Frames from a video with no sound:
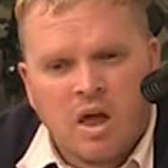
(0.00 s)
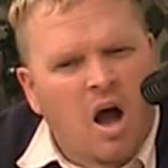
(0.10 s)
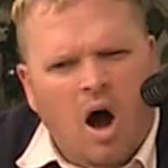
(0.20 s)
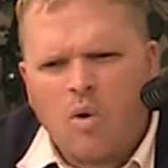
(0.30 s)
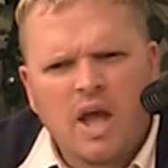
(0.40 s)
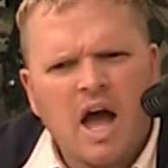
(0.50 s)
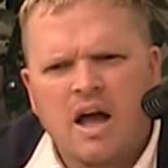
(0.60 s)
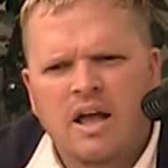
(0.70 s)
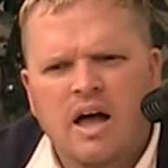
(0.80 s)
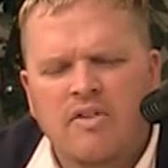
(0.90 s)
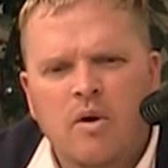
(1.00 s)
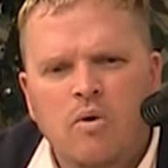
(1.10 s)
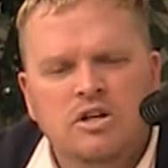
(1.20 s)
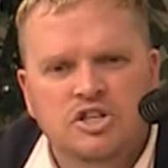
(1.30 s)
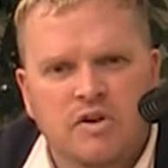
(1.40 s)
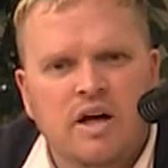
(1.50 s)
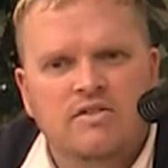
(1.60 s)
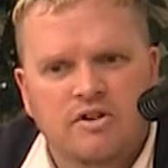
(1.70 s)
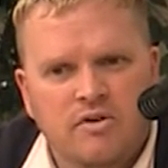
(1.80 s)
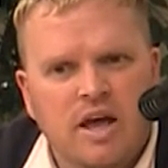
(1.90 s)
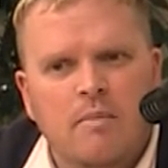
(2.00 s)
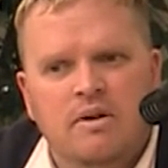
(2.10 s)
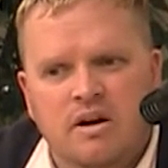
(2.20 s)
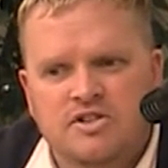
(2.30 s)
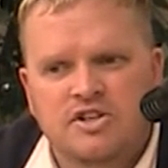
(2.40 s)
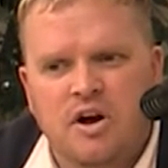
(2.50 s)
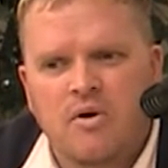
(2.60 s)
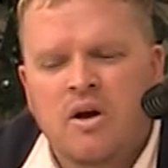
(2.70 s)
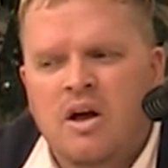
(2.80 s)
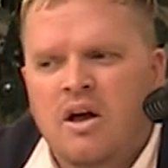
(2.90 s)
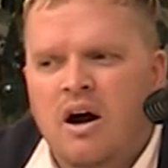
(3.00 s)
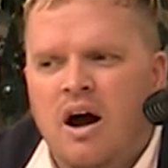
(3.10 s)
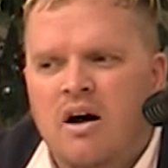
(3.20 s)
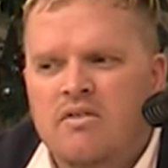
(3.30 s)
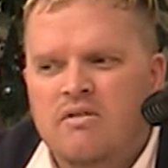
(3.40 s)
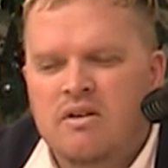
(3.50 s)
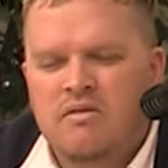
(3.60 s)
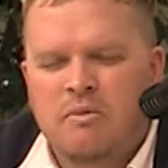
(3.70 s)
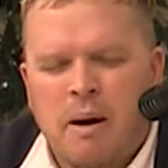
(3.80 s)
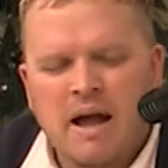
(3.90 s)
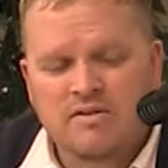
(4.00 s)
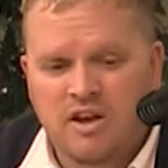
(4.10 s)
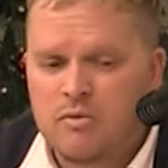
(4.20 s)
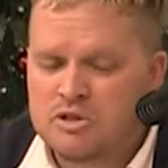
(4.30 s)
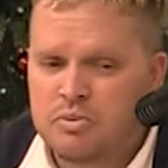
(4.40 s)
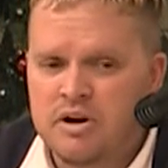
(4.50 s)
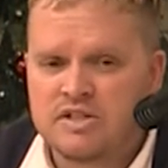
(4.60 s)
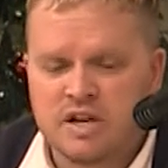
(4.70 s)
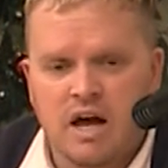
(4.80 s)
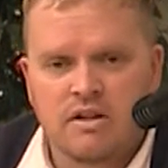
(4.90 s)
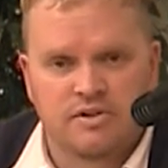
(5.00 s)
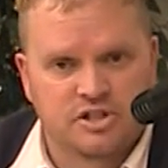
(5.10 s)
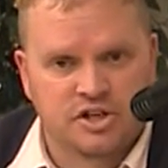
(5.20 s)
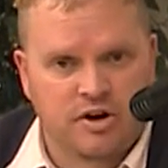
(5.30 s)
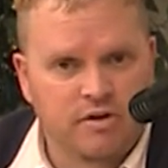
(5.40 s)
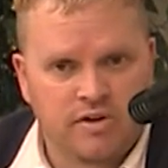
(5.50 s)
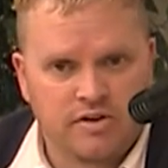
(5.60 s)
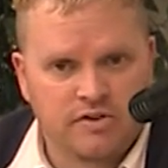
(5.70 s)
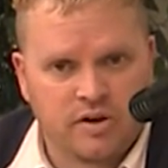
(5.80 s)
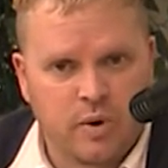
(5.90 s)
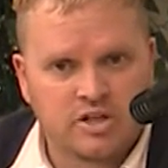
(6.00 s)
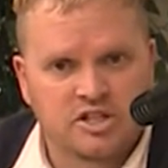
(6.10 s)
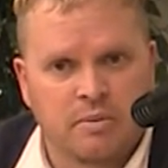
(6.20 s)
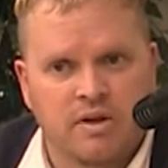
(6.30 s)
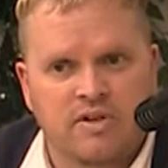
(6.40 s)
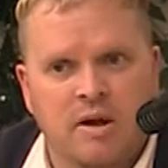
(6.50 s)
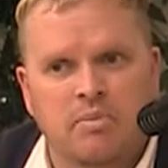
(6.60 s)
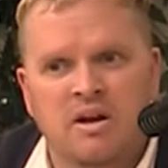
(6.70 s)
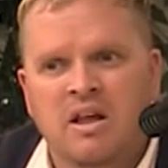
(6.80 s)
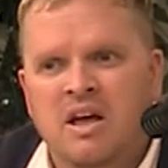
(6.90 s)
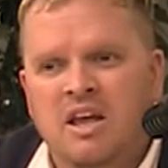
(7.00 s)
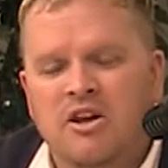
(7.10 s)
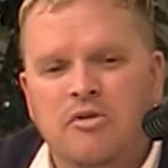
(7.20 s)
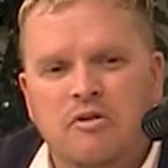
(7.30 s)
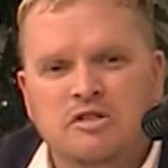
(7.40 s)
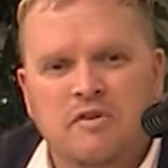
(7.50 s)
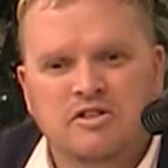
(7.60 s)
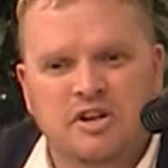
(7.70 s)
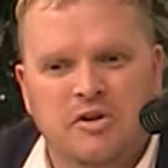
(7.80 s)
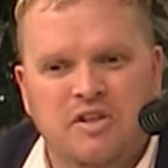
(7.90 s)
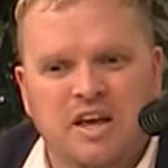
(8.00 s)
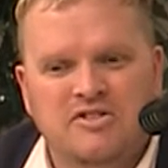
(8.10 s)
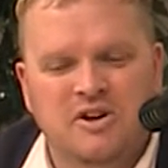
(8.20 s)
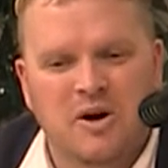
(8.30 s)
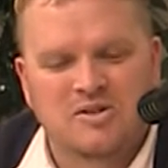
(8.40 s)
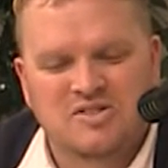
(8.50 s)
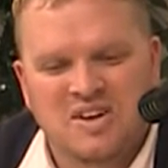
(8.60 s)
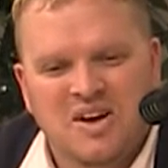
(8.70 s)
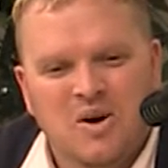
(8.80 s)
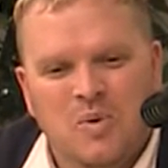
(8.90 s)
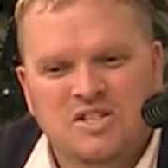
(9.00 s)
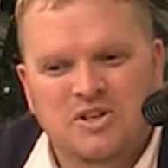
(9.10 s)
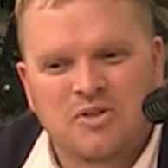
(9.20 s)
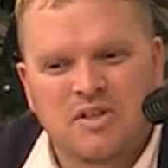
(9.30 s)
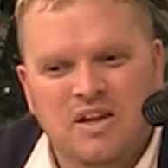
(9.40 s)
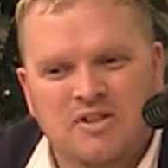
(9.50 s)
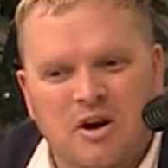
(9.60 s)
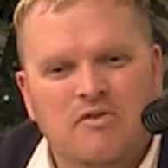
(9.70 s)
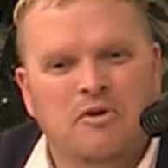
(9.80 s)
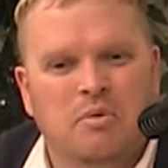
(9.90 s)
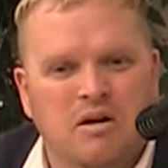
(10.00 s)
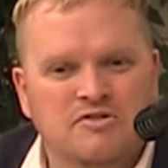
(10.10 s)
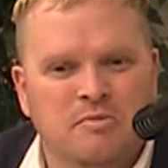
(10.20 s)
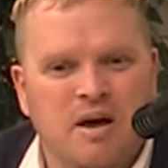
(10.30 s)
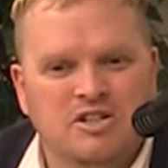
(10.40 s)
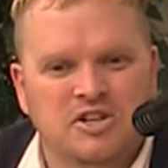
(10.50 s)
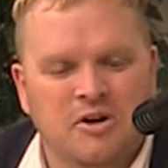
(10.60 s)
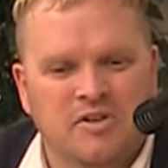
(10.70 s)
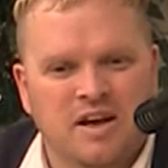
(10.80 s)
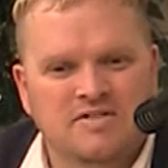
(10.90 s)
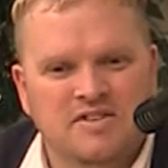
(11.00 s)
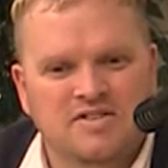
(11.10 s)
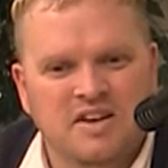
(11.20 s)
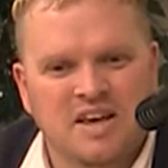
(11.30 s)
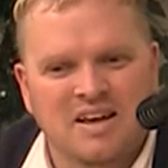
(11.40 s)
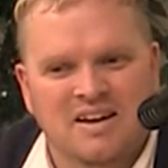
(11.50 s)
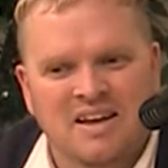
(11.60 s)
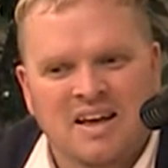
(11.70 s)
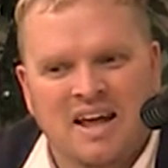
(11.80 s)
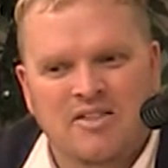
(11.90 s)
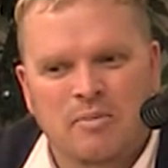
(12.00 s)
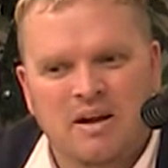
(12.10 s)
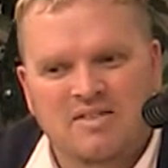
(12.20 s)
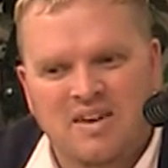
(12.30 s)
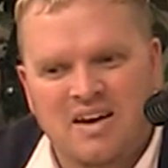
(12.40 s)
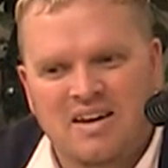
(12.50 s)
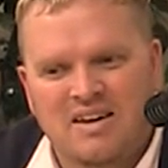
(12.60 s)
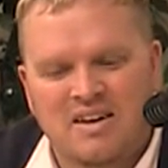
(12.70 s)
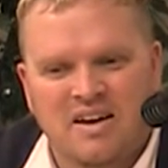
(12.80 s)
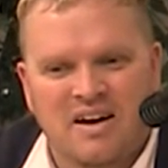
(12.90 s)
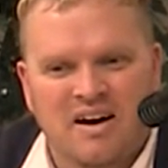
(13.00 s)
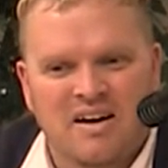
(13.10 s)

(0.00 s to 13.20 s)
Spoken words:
Oh, yeah, they want to show that too, yeah, because, you know, the Pac-10 was pretty solid this year. I don't think there's any question about that, but, you know, those of us here on the East Coast, we still think that our football is the best, you know, the SEC and the Big Ten and the,